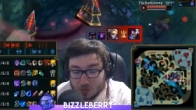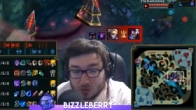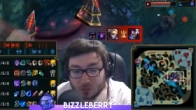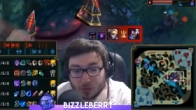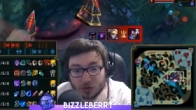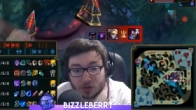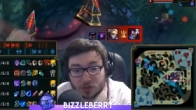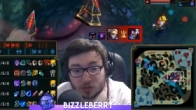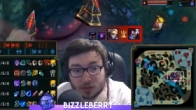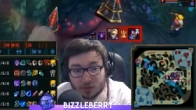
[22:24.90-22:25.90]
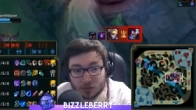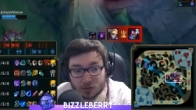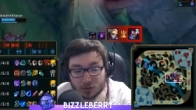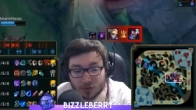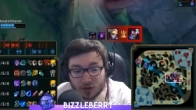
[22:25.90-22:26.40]
Super close. You didn't have to
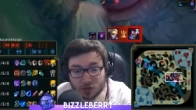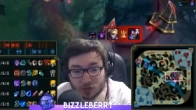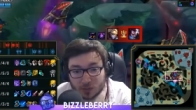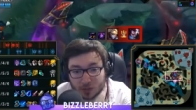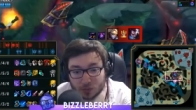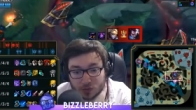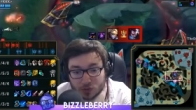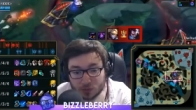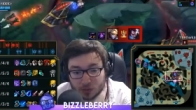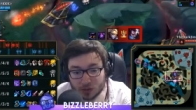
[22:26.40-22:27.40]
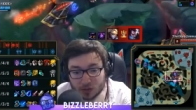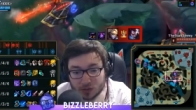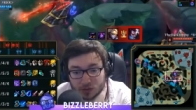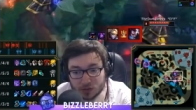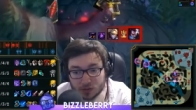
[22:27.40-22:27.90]
use your flash though, but that was super
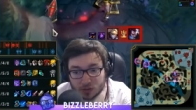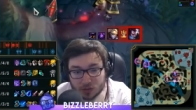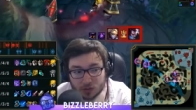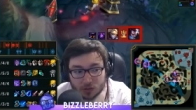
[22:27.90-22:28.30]
close.